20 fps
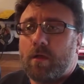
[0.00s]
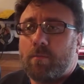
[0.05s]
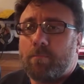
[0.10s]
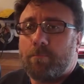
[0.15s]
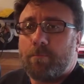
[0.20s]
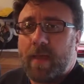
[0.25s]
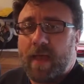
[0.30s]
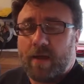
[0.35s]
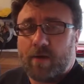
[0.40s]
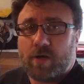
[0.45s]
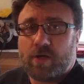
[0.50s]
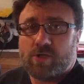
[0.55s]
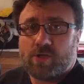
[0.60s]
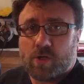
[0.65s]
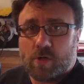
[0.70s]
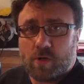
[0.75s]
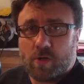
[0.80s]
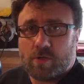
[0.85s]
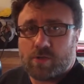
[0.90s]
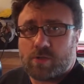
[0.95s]
battery
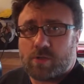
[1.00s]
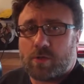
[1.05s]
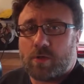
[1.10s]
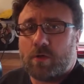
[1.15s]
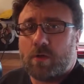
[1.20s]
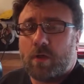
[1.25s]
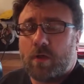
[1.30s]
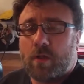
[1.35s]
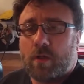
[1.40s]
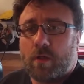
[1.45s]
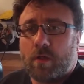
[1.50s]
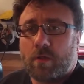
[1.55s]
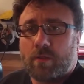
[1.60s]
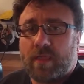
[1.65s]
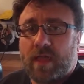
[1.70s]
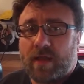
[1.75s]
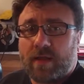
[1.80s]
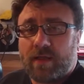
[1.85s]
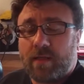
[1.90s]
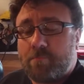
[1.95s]
charger
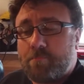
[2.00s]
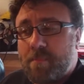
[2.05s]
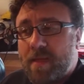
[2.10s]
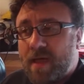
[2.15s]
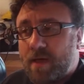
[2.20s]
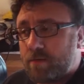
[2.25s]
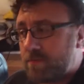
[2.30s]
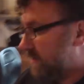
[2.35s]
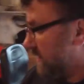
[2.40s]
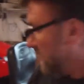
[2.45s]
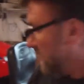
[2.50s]
that can mount